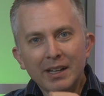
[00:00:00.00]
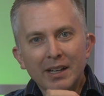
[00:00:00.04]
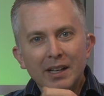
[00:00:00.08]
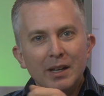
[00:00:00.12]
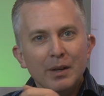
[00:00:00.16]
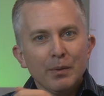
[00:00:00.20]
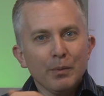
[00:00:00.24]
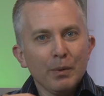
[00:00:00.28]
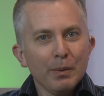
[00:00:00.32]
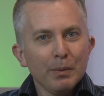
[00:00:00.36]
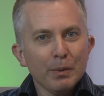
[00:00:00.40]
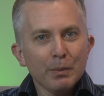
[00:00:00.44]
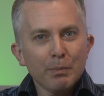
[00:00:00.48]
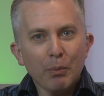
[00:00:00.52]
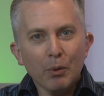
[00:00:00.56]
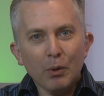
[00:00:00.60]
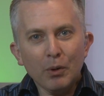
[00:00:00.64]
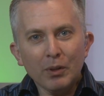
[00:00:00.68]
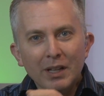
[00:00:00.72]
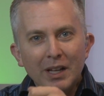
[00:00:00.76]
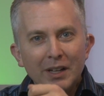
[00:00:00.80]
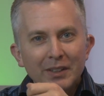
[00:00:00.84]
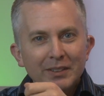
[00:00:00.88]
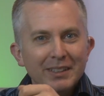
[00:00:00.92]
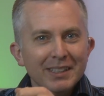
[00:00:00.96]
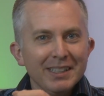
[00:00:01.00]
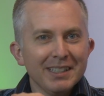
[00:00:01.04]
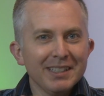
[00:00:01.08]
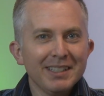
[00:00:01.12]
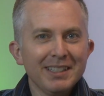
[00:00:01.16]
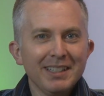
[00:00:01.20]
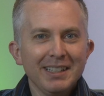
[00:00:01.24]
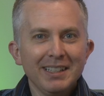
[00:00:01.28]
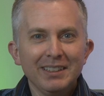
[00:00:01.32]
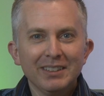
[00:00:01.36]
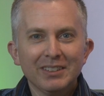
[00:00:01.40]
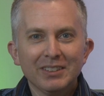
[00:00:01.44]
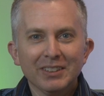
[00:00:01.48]
we would pull out these
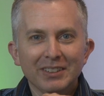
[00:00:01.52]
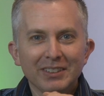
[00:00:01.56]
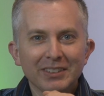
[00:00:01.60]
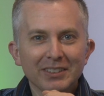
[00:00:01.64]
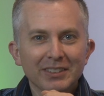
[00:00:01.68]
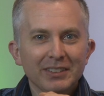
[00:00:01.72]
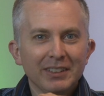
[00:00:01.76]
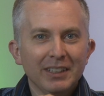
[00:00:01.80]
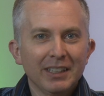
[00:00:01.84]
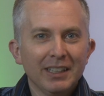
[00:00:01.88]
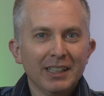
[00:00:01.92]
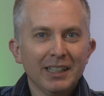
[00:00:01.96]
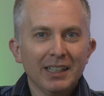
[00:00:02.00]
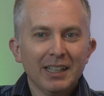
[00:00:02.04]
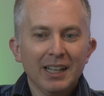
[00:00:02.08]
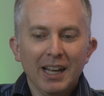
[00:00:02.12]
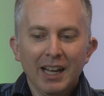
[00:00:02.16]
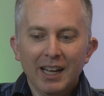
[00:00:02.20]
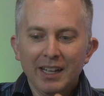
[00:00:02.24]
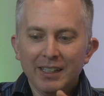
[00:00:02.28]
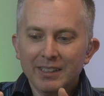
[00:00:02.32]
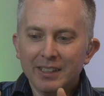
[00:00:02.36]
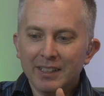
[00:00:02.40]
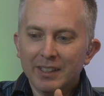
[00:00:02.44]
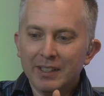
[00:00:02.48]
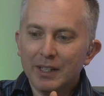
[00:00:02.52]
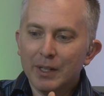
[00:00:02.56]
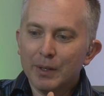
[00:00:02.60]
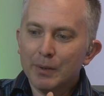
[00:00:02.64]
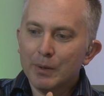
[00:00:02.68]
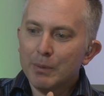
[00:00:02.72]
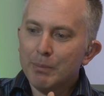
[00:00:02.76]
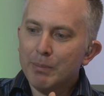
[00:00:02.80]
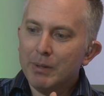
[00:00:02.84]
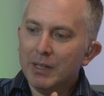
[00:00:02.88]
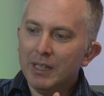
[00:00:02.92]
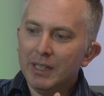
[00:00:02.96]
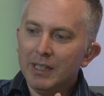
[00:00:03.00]
diesels, and then there
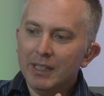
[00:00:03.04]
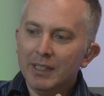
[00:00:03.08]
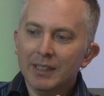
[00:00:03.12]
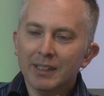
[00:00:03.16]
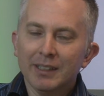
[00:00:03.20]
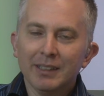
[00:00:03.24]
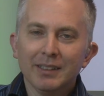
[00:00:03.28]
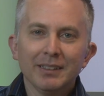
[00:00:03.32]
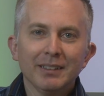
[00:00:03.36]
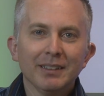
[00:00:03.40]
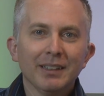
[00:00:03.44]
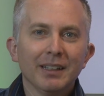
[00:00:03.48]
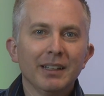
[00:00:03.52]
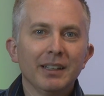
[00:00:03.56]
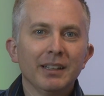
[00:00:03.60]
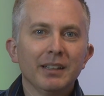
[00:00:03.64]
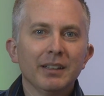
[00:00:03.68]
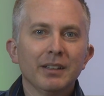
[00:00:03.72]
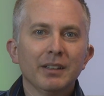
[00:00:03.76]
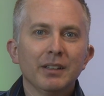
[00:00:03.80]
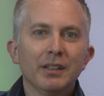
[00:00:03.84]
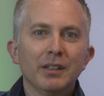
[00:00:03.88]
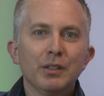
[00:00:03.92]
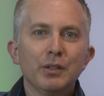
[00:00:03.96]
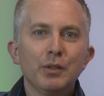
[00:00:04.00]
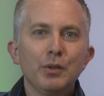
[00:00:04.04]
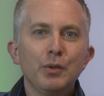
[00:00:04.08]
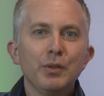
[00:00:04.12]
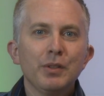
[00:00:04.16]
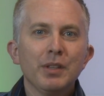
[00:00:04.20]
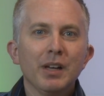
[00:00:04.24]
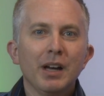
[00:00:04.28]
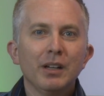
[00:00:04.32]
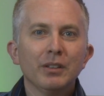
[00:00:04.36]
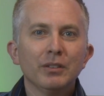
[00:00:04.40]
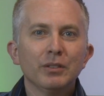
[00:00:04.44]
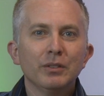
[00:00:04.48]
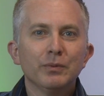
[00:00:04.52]
would be like
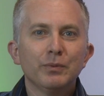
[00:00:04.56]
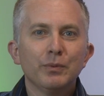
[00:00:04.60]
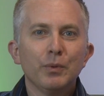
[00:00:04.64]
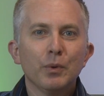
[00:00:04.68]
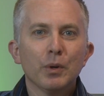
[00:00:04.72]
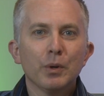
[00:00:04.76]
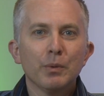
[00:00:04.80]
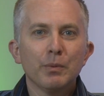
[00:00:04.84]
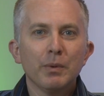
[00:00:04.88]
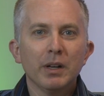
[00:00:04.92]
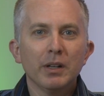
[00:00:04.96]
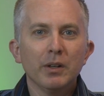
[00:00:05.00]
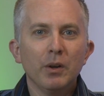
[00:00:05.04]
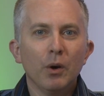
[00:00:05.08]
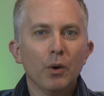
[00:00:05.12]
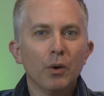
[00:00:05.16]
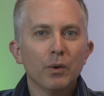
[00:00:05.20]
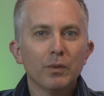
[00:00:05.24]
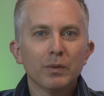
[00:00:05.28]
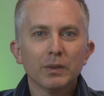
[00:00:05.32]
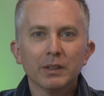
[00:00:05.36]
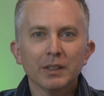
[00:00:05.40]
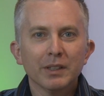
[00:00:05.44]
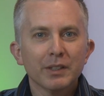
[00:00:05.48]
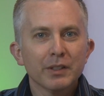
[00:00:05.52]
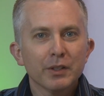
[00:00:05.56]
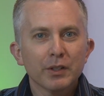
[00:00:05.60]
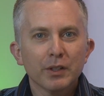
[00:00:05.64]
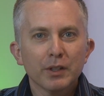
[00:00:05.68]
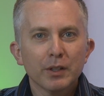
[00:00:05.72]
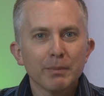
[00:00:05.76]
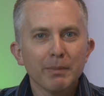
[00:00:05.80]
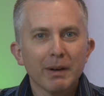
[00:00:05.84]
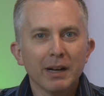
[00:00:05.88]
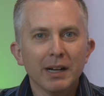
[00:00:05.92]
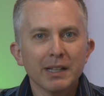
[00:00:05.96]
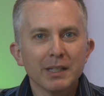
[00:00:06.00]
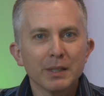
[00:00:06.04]
2004 run Overland
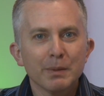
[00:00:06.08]
turbines